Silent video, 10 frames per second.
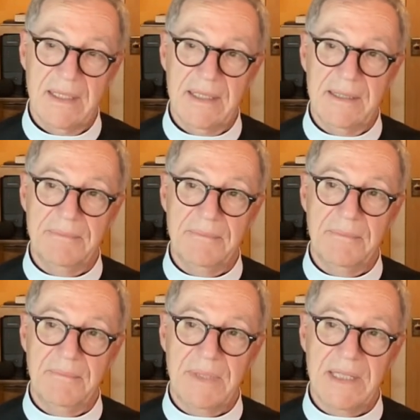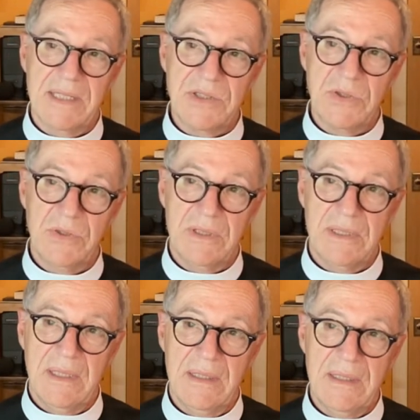Um, because
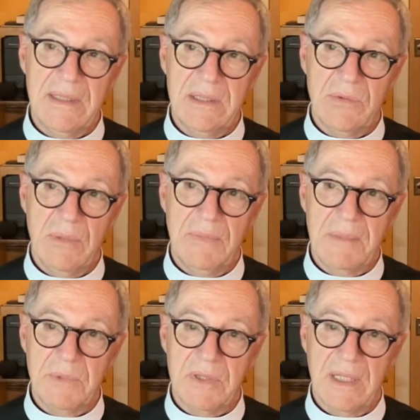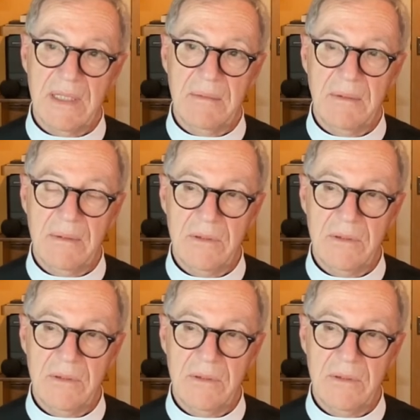you need to remember that